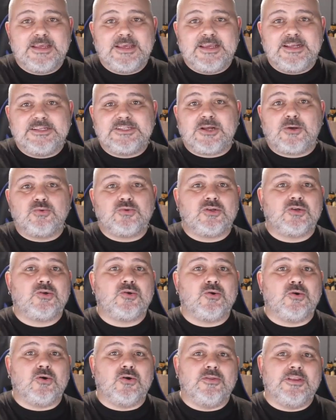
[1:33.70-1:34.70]
He told the
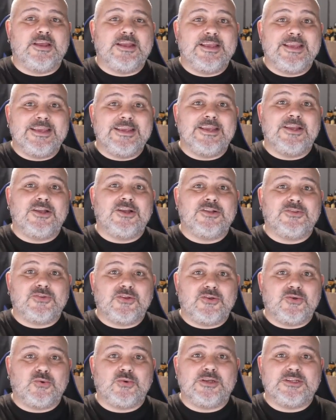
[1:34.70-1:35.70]
court that he heard the
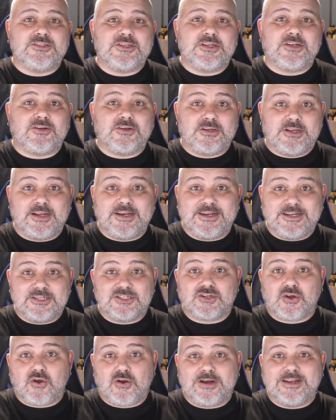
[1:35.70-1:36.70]
noise and his
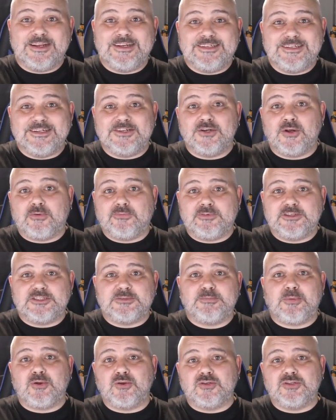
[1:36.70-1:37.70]
colleague did not
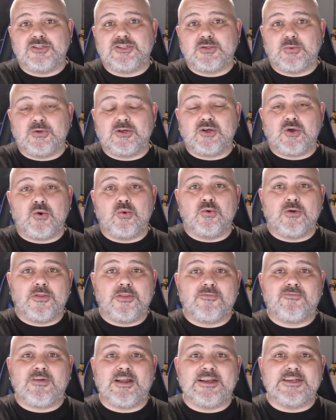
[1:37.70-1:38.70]
respond to a call on
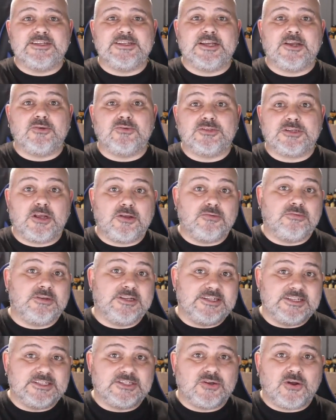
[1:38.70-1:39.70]
the radio, so he
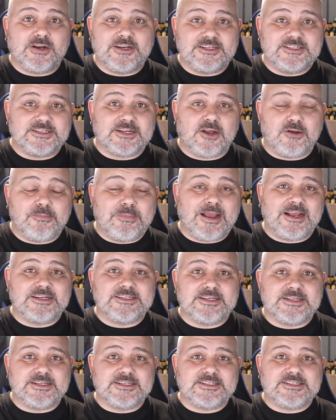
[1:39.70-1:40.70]
decided to go back
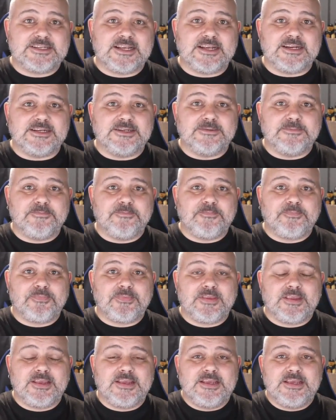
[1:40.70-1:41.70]
to the scene.
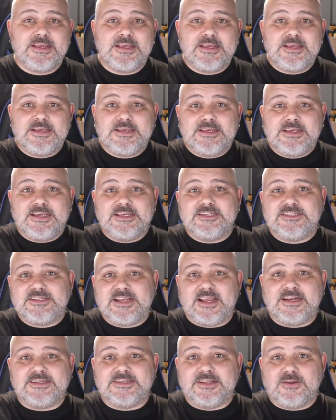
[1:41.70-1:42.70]
He
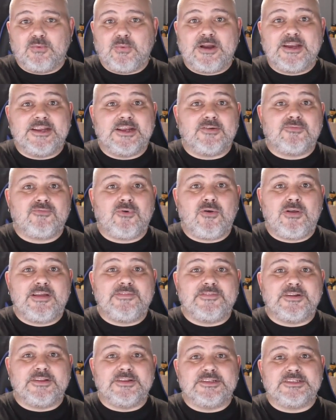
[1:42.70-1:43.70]
said that when he
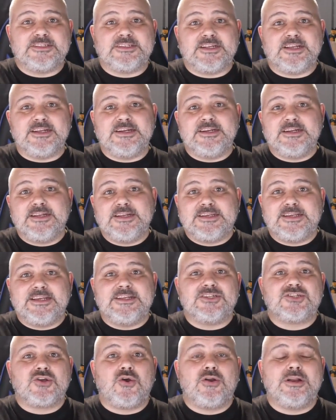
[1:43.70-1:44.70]
arrived at the scene,
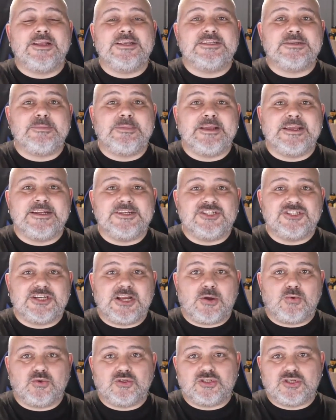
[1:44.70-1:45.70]
his colleagues appeared
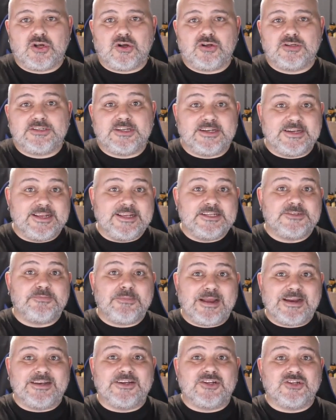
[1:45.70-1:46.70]
shell-shocked and his
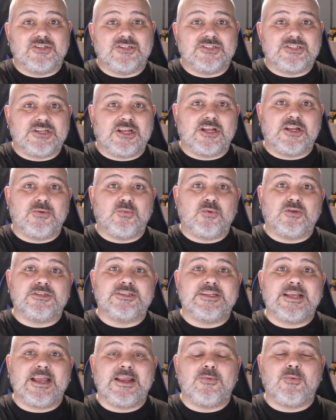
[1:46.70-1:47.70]
main concern was
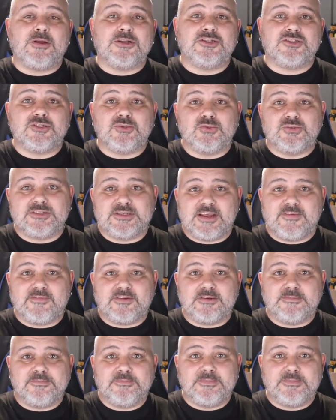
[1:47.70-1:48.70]
the A127.